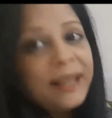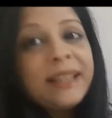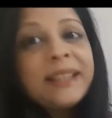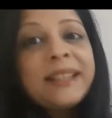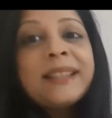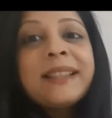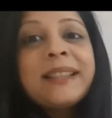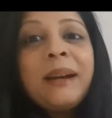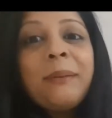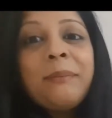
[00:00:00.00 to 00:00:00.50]

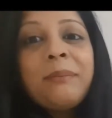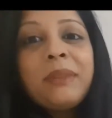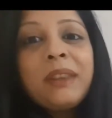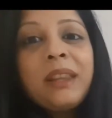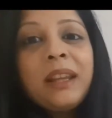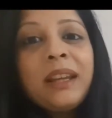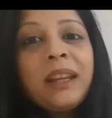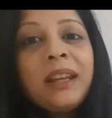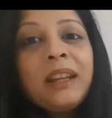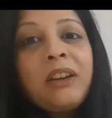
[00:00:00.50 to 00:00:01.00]

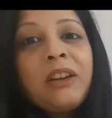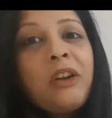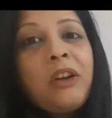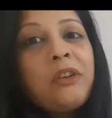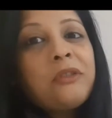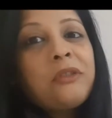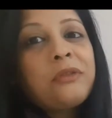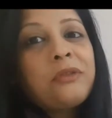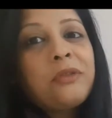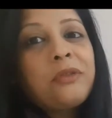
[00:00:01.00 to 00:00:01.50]
something
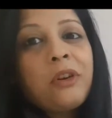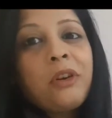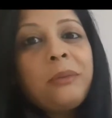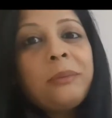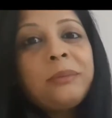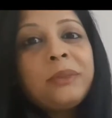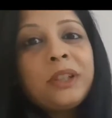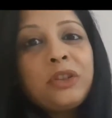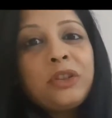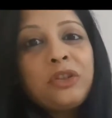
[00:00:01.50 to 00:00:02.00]

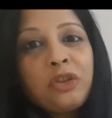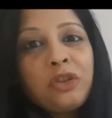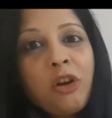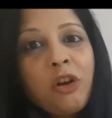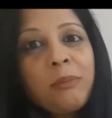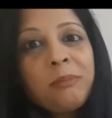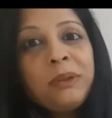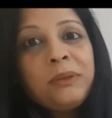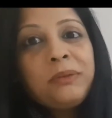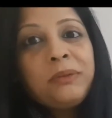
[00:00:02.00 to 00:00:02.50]
from the
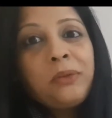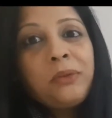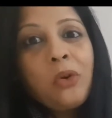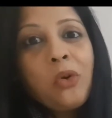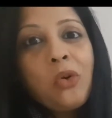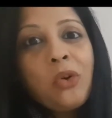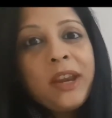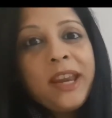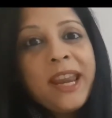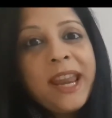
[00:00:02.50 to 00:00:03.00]
shop
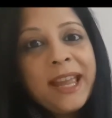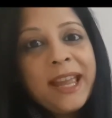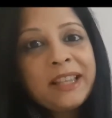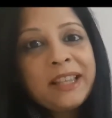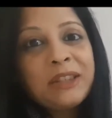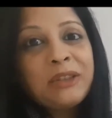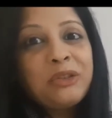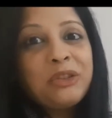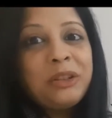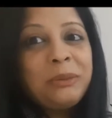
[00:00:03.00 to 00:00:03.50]
before he
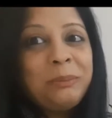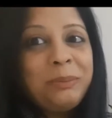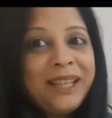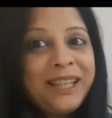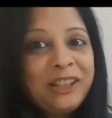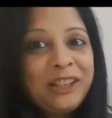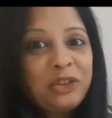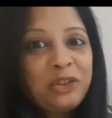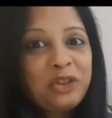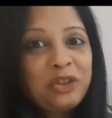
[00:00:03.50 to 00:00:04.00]
heads to the
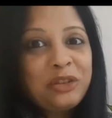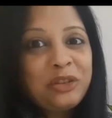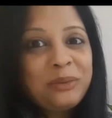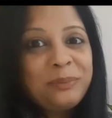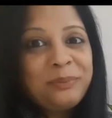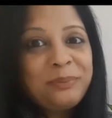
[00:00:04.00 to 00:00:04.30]
beach.